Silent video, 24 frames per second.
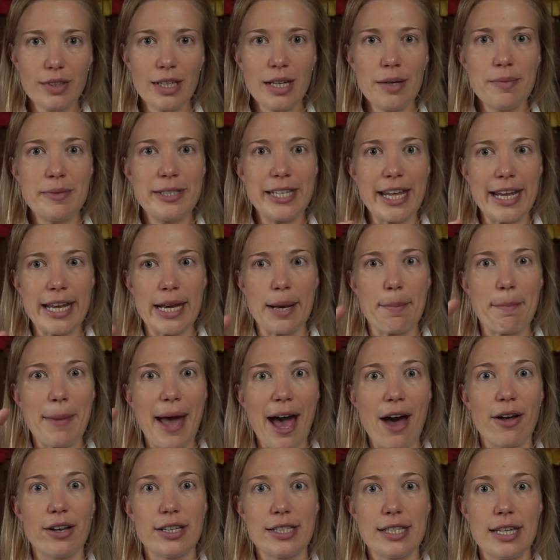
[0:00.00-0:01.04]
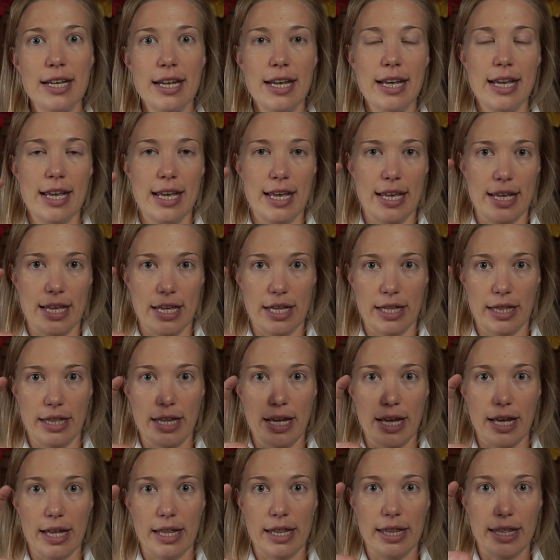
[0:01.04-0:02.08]
I'm saying about
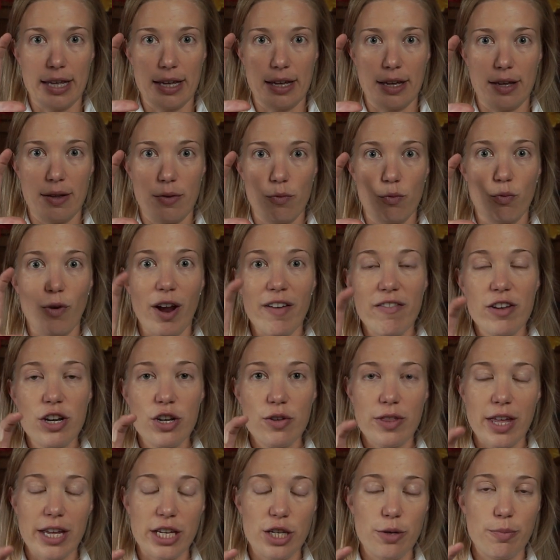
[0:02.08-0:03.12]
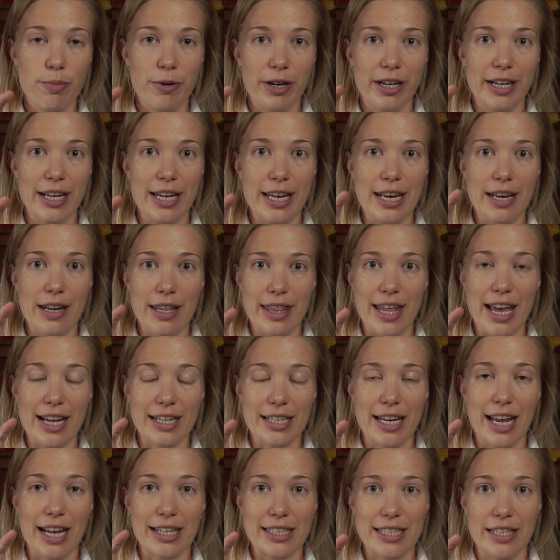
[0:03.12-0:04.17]
the revenue that you bring in
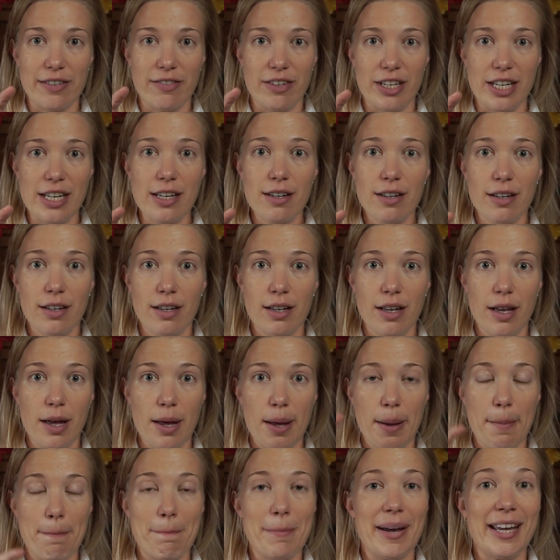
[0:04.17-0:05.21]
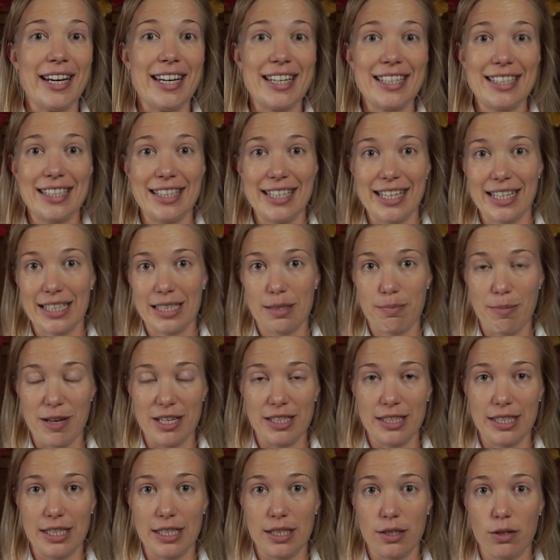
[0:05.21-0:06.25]
that activity minus the
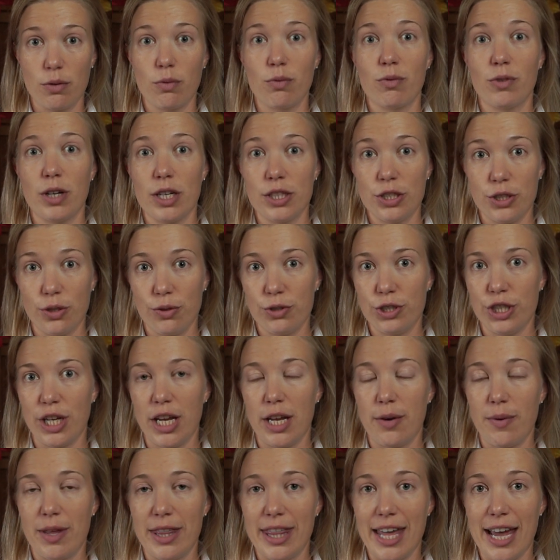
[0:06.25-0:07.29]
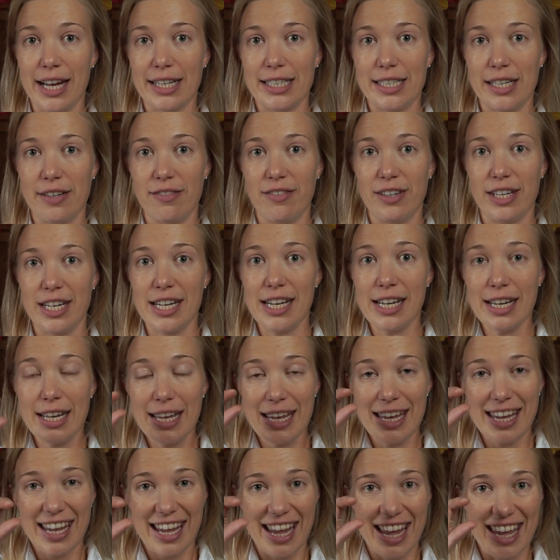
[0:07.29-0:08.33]
expenses associated with activity.
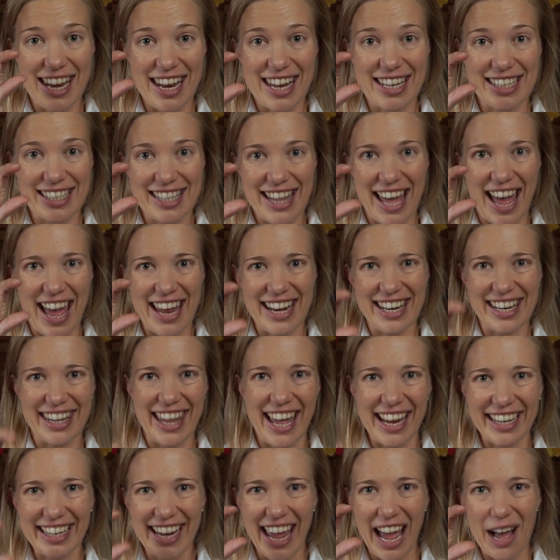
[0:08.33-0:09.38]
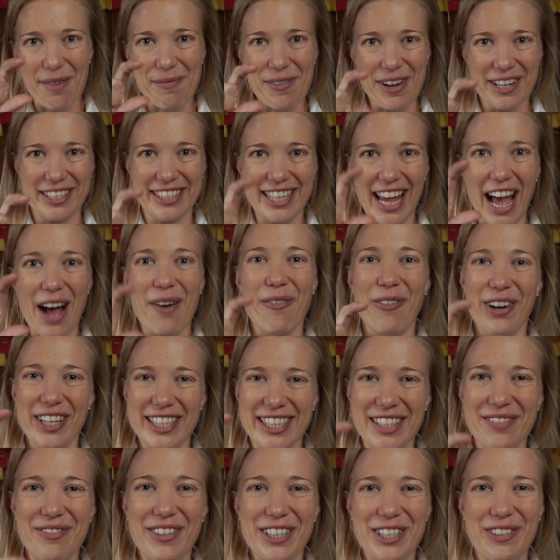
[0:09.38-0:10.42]
And it's that cap on top,
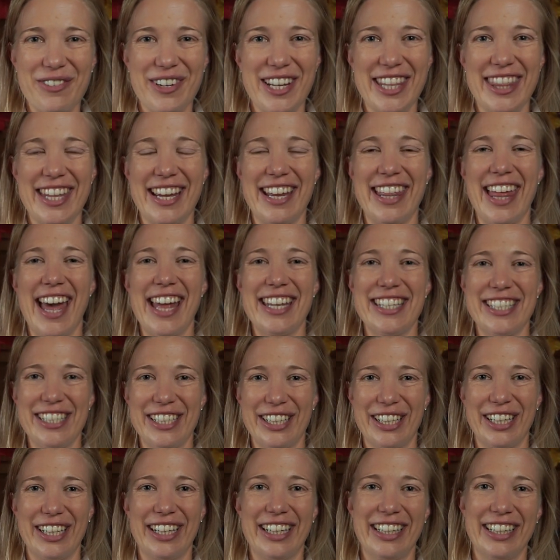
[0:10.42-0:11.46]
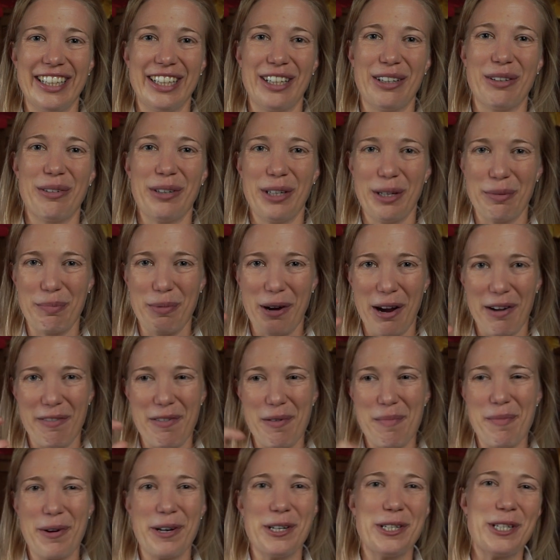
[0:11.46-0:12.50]
what's in between there, that's your
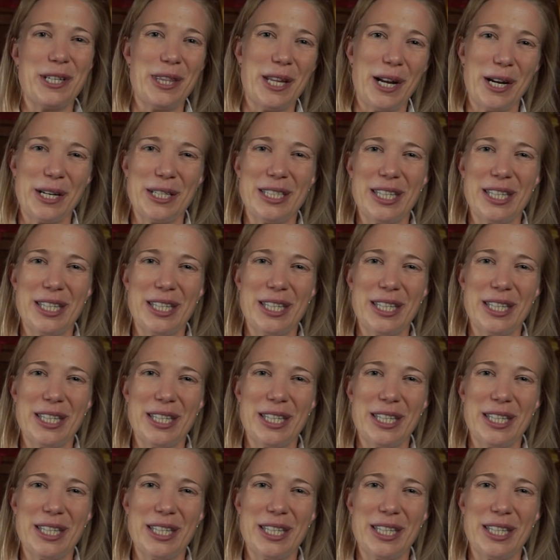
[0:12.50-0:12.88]
profit margin there.